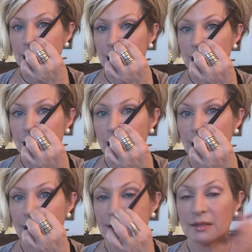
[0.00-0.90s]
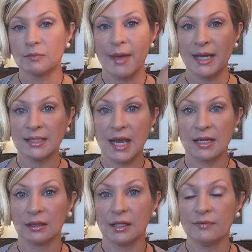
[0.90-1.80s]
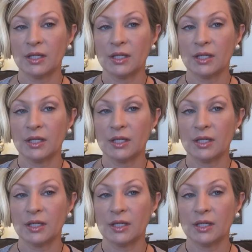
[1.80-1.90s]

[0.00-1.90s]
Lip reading: so that I maintain a lift.